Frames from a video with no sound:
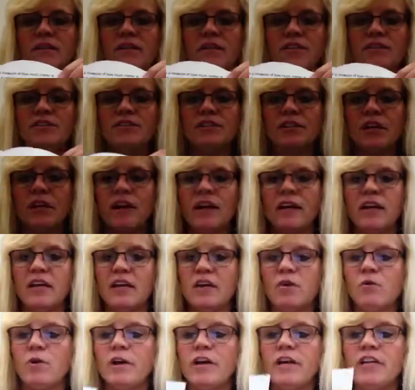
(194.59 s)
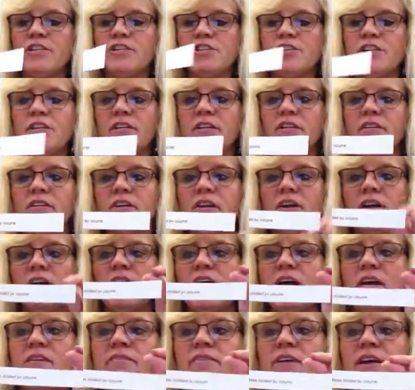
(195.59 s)
there's an equation on
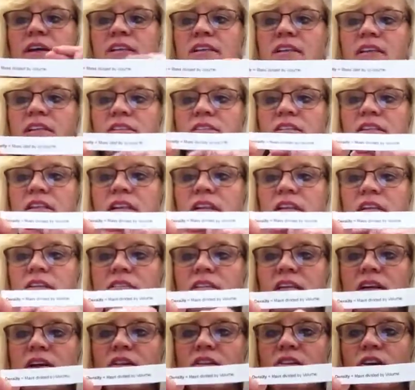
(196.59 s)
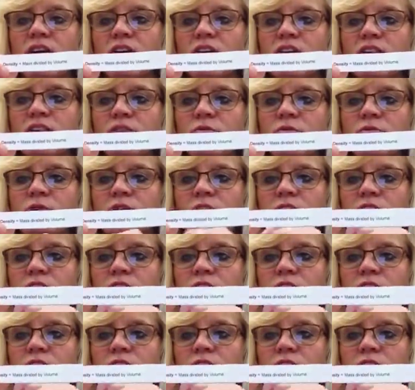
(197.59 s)
how to find density. See how long this one